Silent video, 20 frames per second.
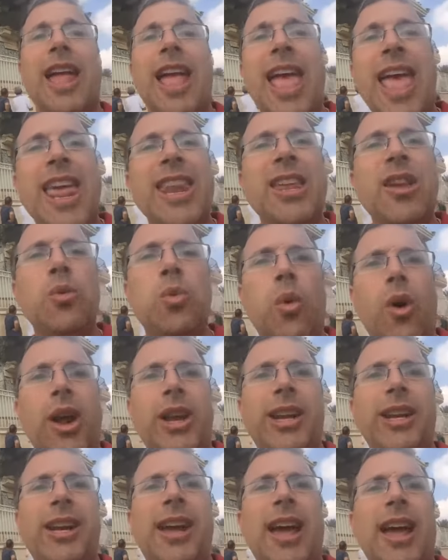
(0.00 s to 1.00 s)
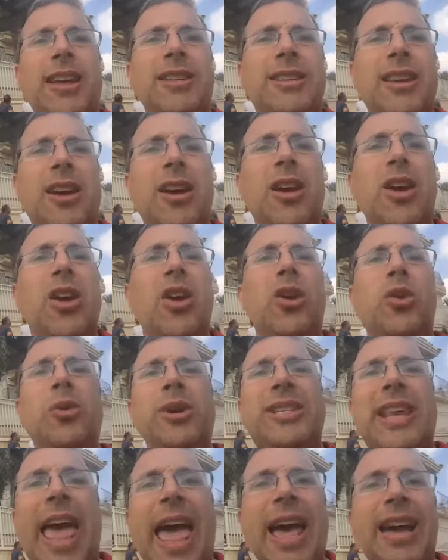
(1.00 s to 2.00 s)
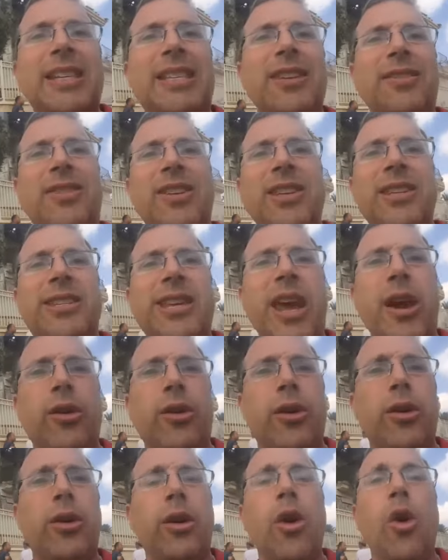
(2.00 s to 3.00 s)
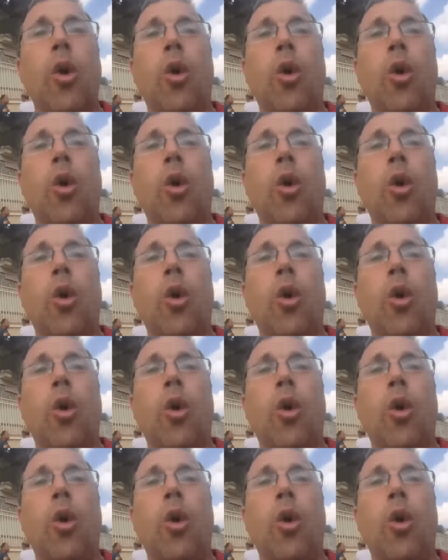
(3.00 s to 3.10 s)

Anyone in Gaza who is active in terror